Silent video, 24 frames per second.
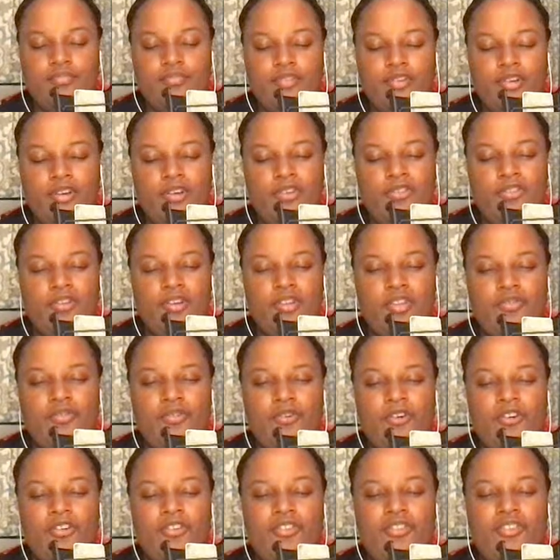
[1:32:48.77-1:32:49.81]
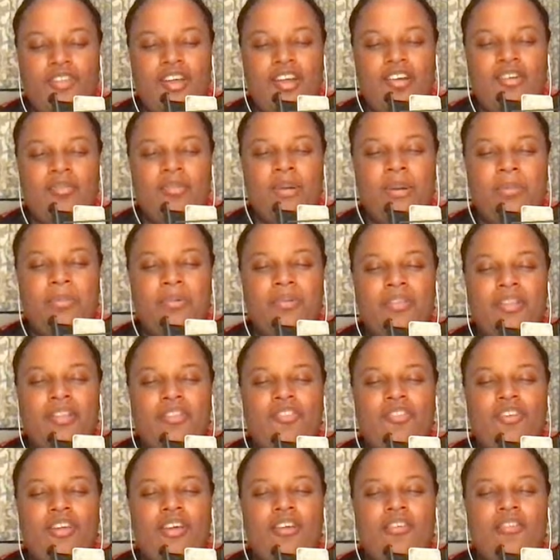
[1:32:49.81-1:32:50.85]
Here's another verse that I remember that
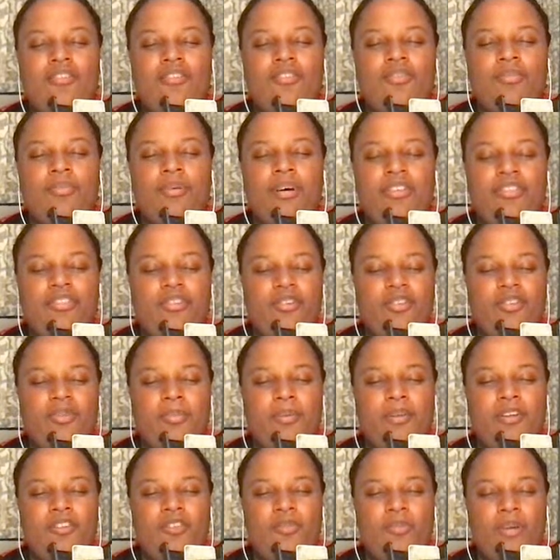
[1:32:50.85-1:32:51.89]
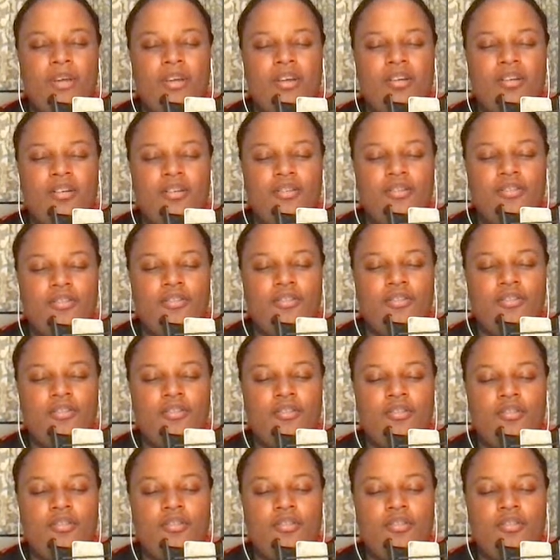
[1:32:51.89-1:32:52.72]
says, "Blessed are the peacemakers,